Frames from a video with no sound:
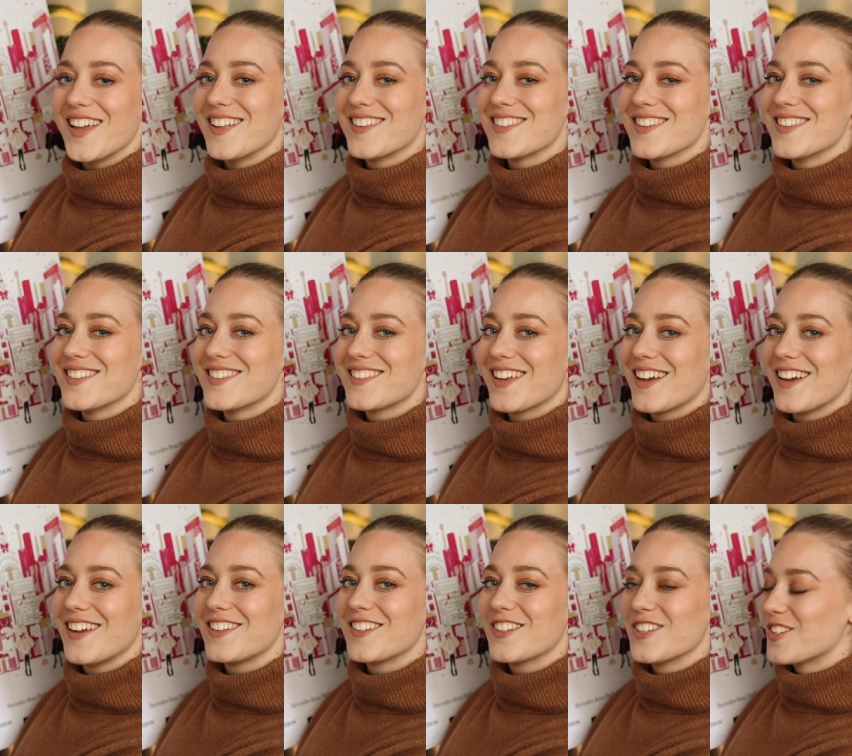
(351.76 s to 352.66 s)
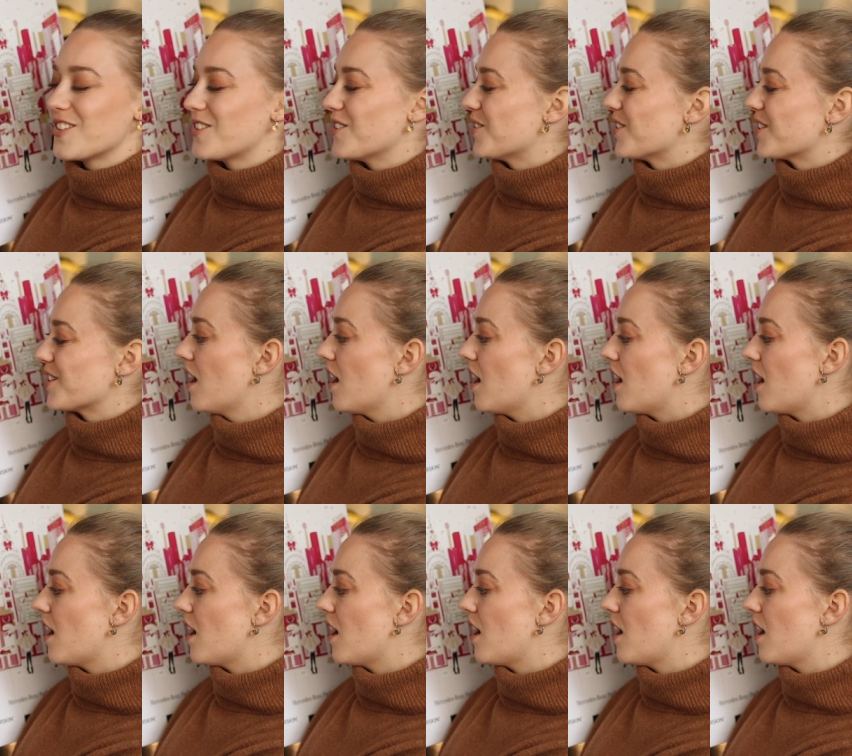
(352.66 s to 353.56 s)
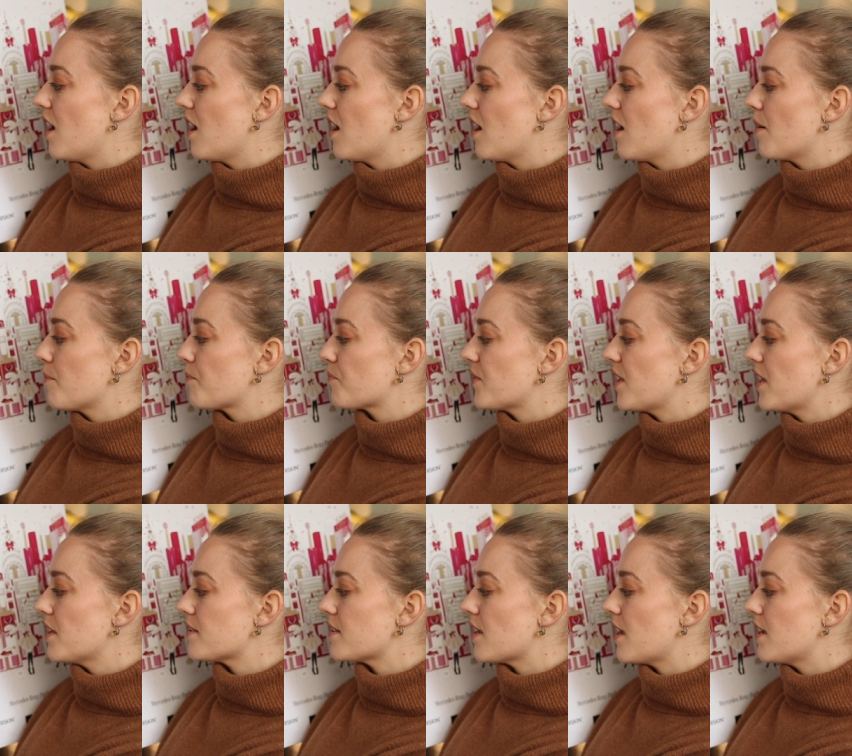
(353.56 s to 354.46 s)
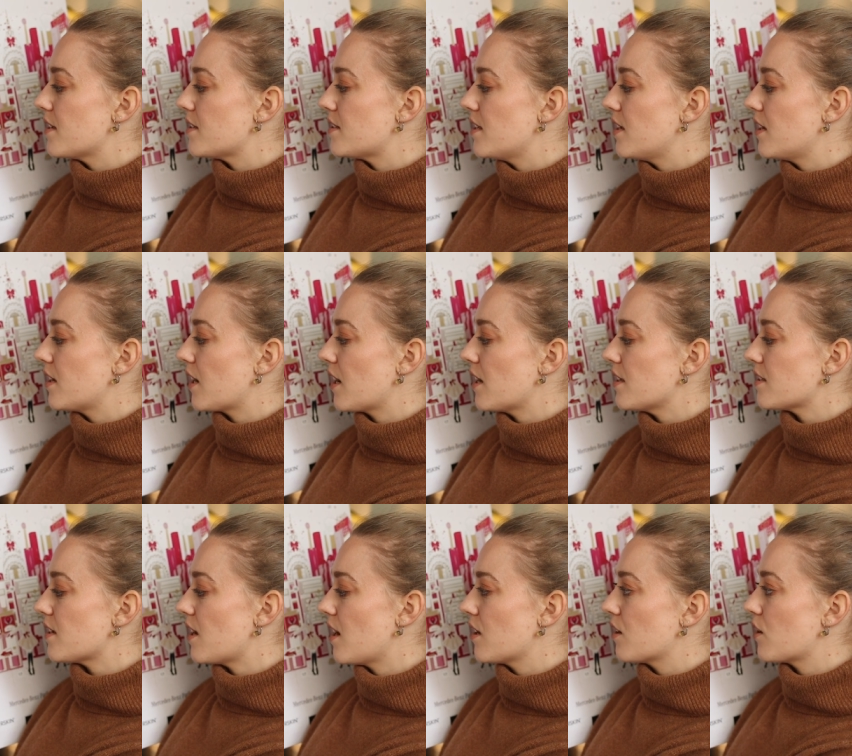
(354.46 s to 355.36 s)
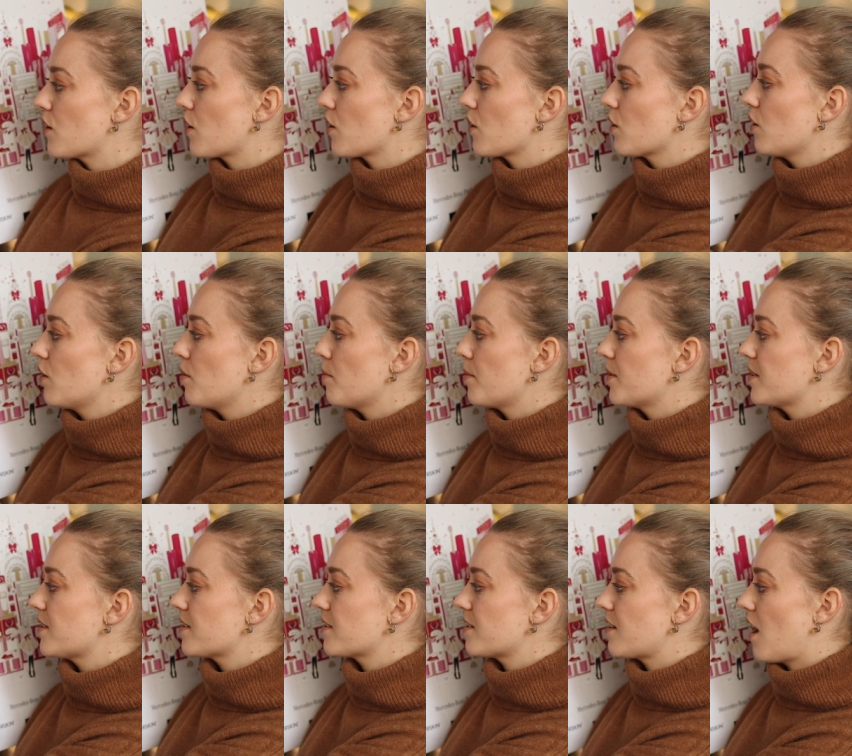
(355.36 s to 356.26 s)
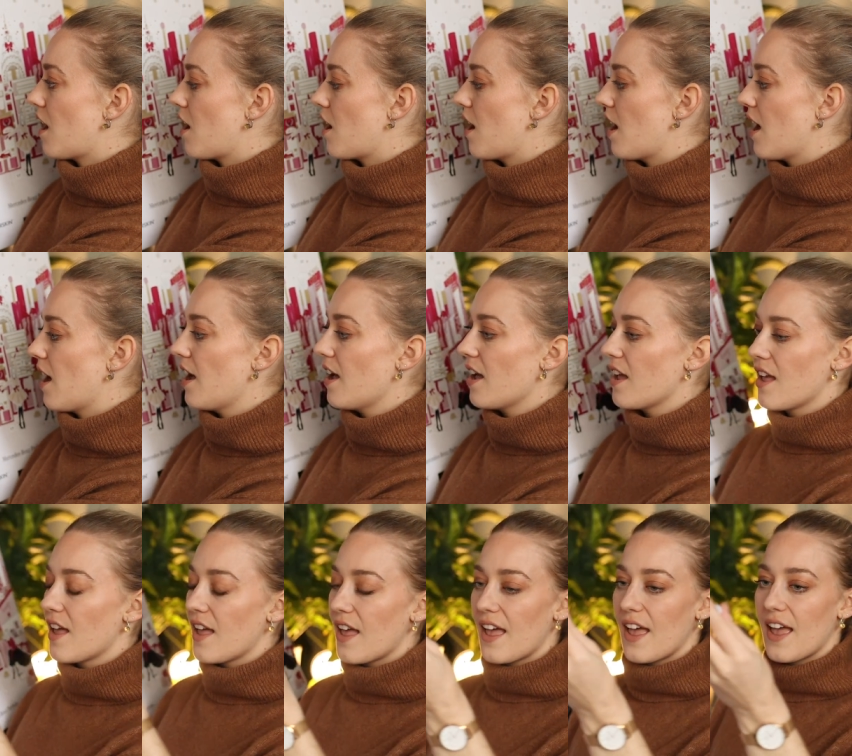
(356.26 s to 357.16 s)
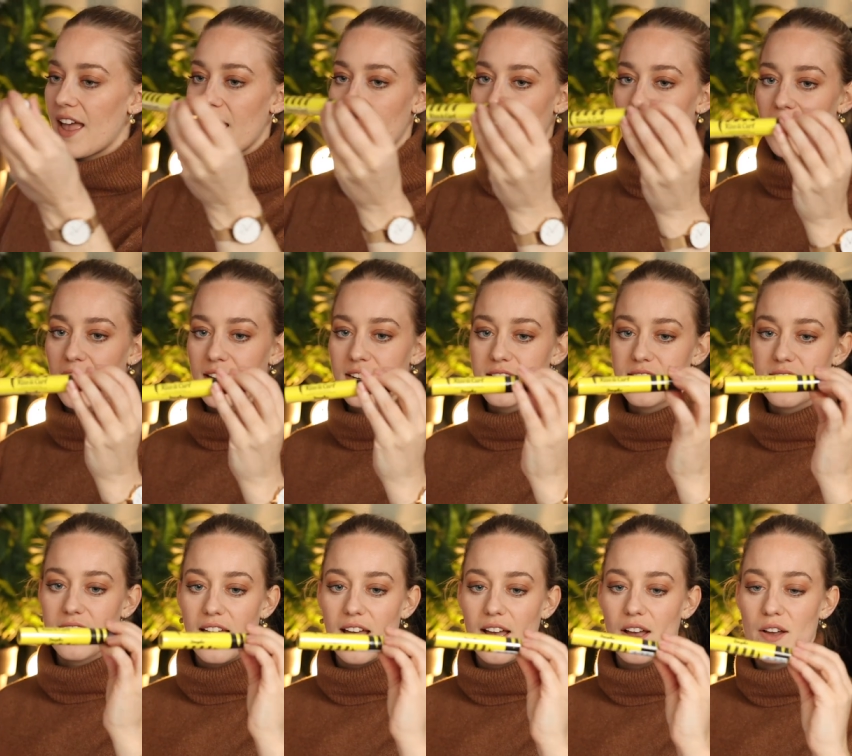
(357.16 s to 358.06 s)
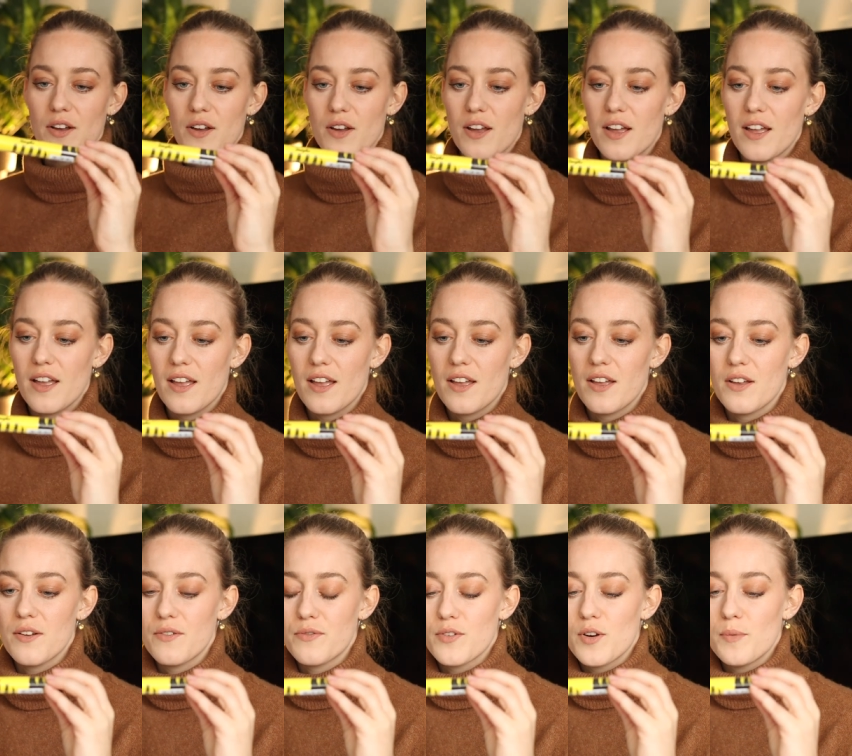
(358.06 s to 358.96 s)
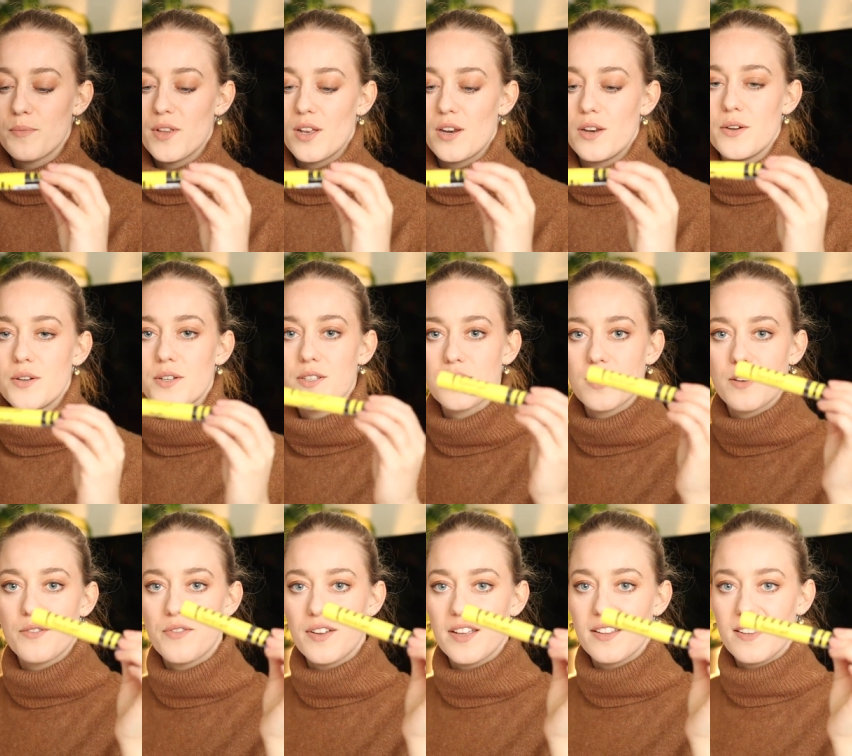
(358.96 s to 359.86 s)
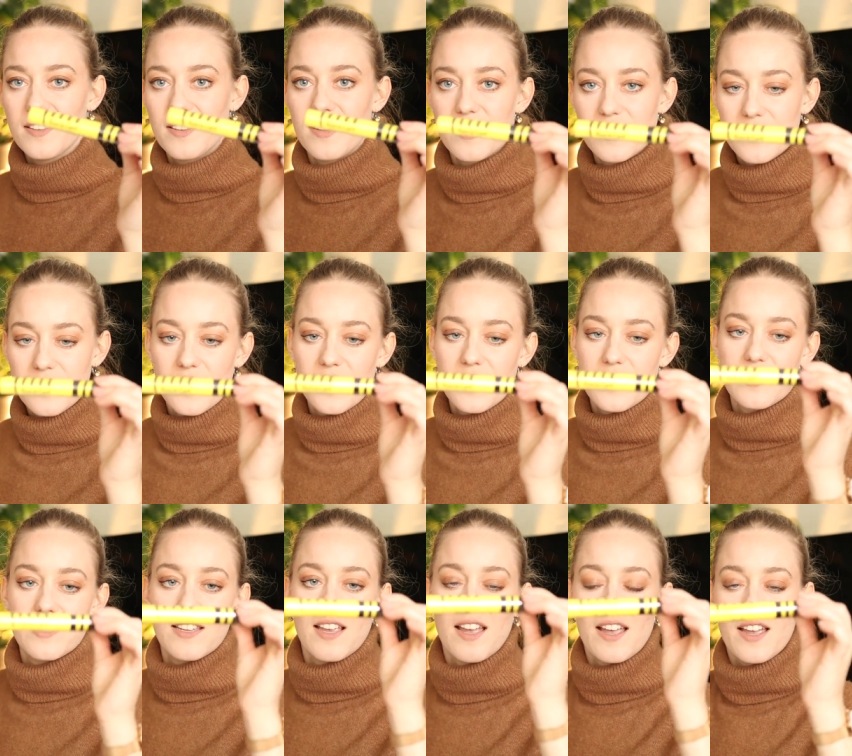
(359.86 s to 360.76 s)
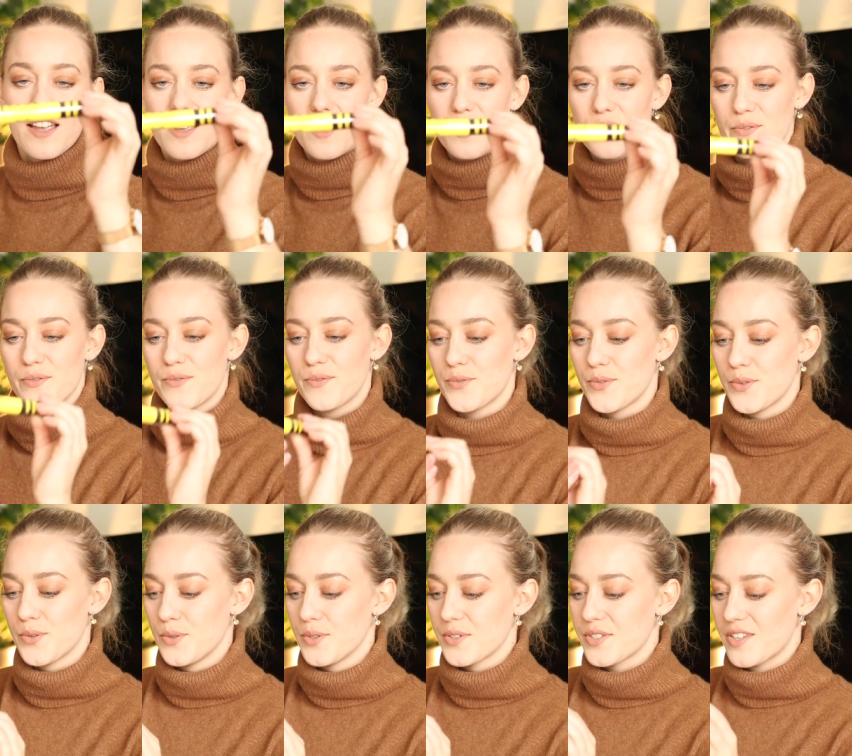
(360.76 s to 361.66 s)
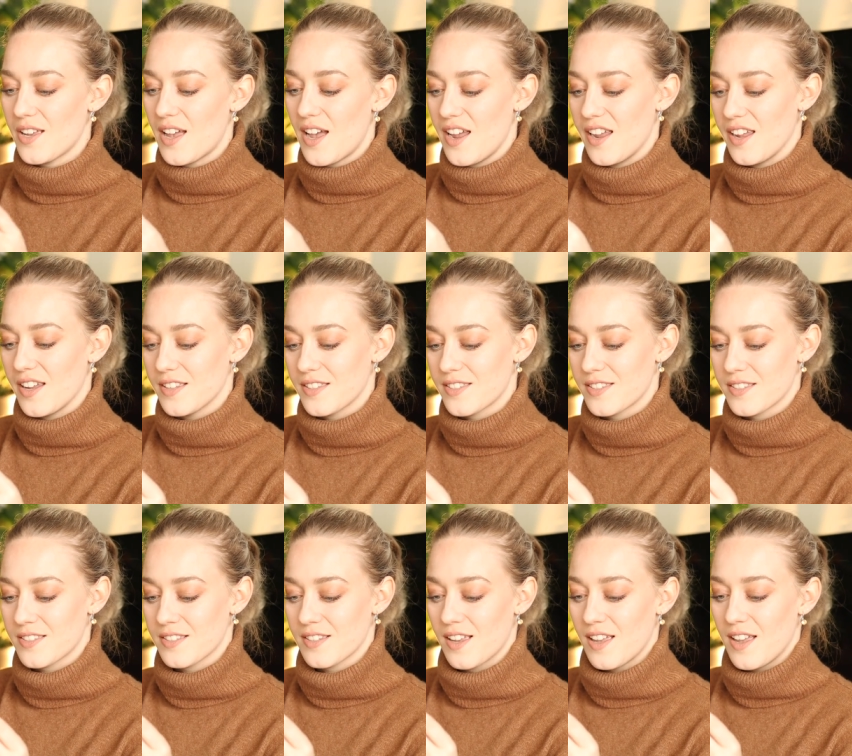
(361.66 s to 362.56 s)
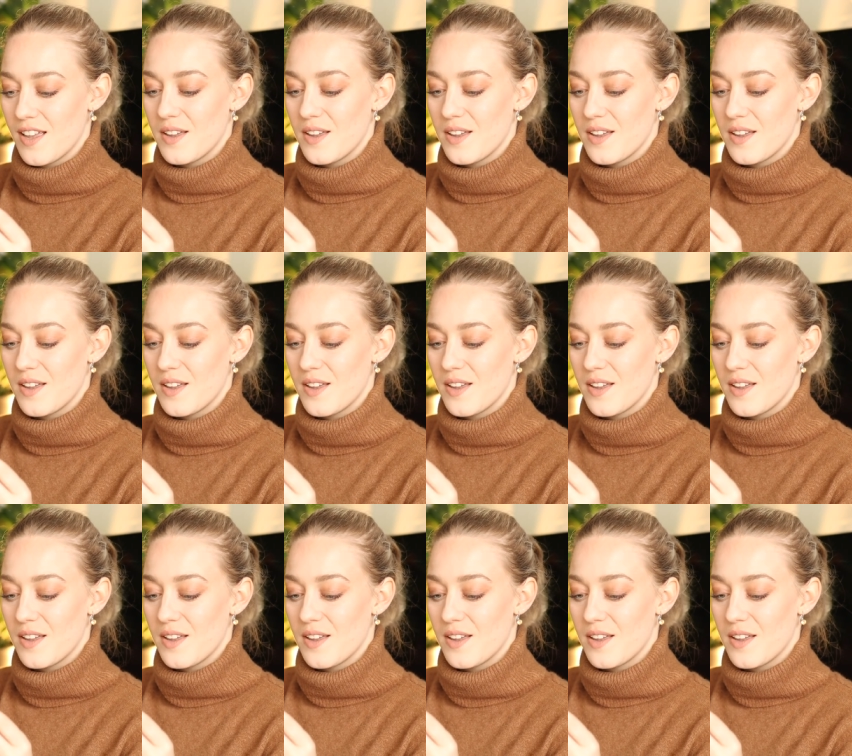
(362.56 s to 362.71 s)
it's inside the door. Um, this is the Kiss and Curl mascara and from the looks of it, this is a full size